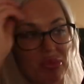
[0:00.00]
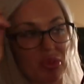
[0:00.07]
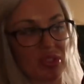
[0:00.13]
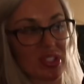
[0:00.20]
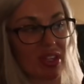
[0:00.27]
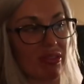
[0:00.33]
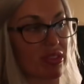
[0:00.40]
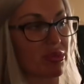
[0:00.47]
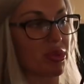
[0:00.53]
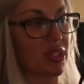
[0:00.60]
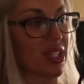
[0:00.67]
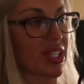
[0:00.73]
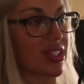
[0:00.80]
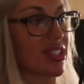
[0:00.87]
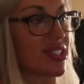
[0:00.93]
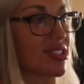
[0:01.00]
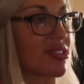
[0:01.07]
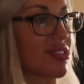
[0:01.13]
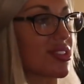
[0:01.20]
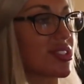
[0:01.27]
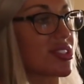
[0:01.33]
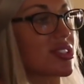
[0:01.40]
most comfortable like this,
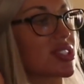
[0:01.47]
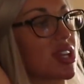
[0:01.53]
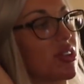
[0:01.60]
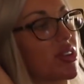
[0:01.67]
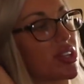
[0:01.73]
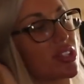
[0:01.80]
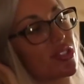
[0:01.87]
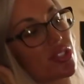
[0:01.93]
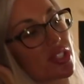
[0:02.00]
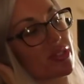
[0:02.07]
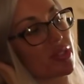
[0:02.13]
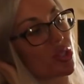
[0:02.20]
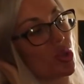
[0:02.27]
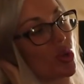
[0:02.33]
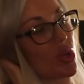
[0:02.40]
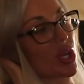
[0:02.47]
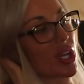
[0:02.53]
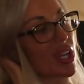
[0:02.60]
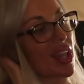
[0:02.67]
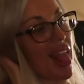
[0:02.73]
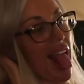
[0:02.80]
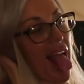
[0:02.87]
so this is how I usually record.